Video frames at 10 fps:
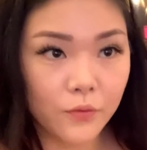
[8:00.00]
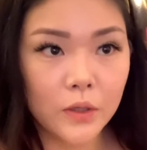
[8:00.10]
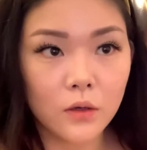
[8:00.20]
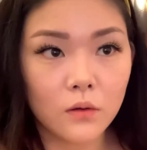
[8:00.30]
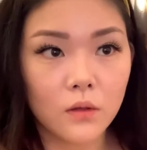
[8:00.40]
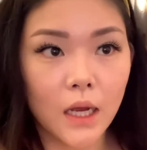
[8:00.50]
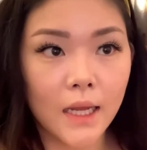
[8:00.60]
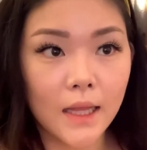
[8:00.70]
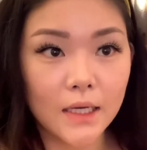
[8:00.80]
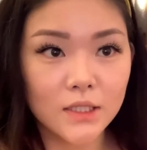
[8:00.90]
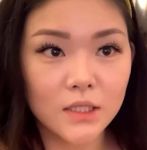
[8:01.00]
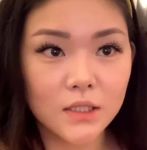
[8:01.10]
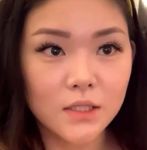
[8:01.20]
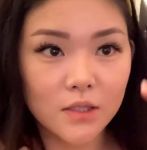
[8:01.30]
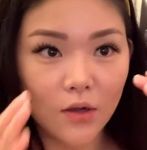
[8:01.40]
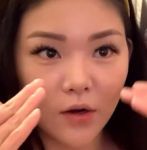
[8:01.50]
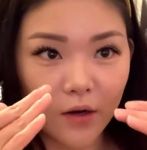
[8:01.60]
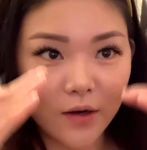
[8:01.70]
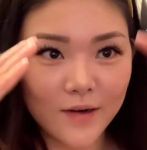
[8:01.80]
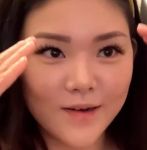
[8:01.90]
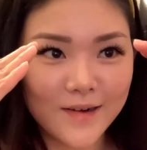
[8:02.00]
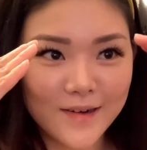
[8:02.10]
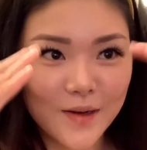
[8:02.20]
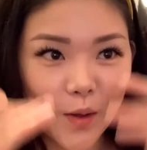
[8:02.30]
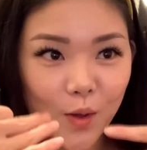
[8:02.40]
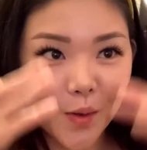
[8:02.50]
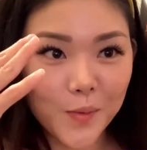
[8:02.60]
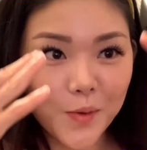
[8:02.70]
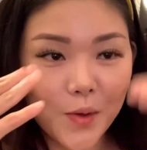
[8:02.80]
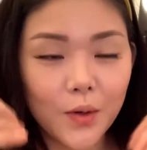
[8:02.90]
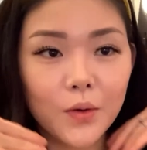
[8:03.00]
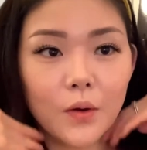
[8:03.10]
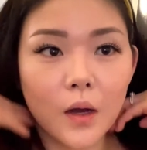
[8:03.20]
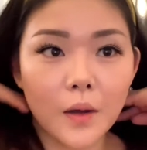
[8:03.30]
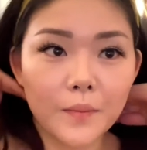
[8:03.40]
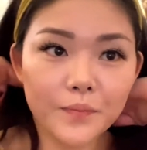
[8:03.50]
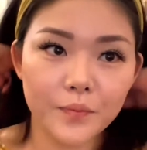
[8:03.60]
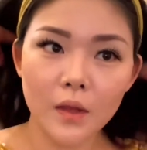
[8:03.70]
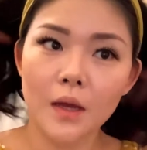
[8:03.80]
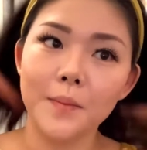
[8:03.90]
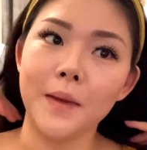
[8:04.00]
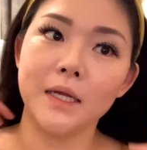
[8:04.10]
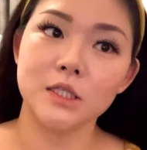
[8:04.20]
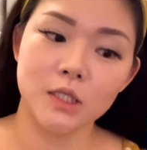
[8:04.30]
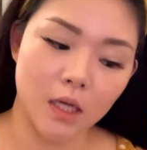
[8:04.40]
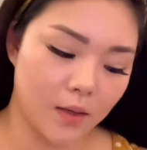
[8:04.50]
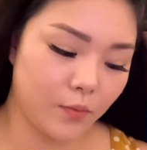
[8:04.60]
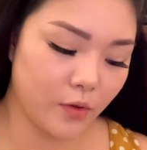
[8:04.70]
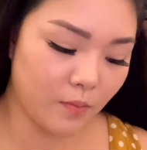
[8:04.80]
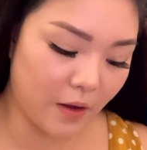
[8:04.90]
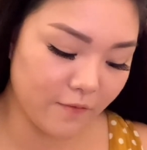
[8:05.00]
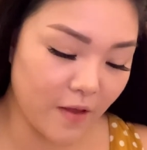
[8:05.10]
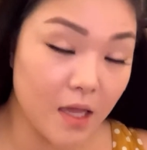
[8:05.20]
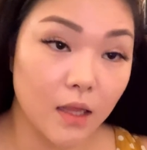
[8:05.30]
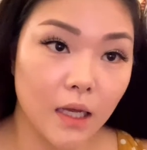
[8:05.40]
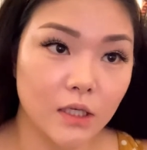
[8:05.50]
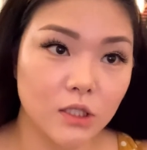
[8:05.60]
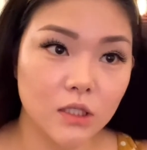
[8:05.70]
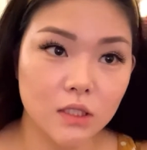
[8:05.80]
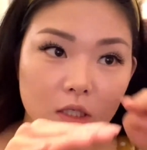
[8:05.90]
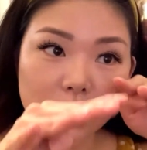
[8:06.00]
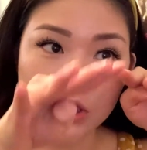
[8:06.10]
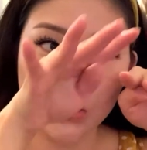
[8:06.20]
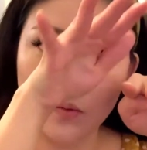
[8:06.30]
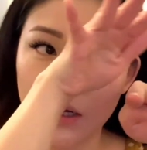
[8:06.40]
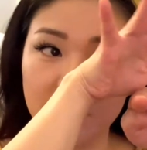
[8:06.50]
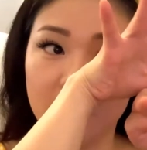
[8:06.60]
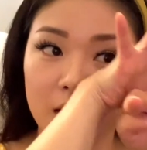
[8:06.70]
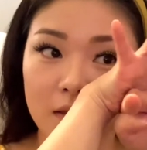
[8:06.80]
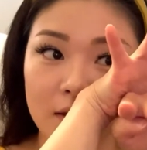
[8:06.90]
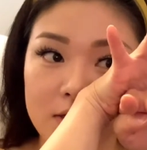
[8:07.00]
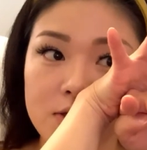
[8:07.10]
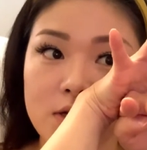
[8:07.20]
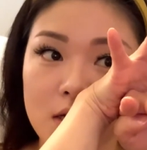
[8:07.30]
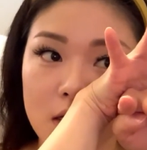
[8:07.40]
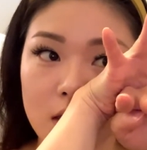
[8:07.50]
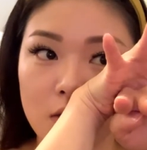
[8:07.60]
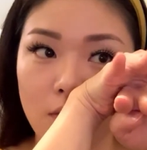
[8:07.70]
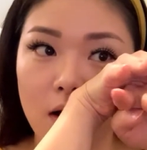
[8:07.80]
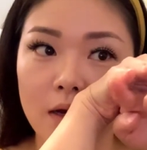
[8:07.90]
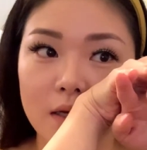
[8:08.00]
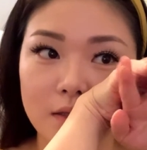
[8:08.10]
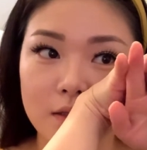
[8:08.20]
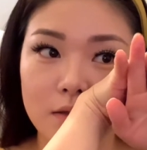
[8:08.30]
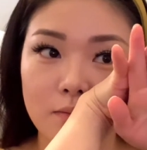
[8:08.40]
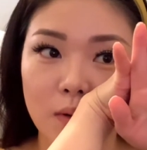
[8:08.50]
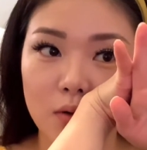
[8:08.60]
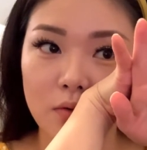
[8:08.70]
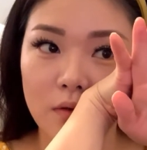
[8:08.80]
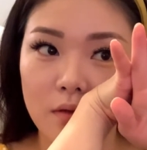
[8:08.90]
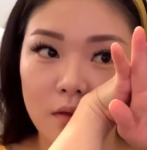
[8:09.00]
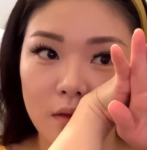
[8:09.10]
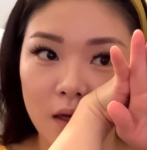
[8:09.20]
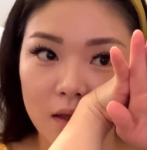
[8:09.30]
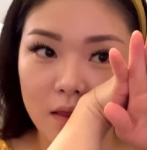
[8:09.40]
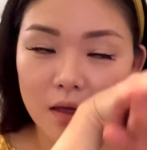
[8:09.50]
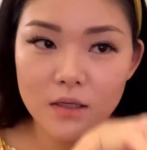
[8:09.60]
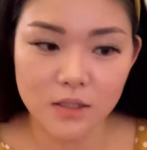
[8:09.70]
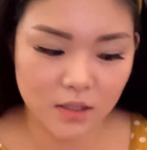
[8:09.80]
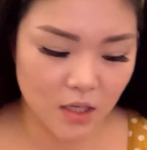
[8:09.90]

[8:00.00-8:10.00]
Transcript: real eyelashes are, you know, matching up with my fake lashes, because you don't want like this look. You want it both like this.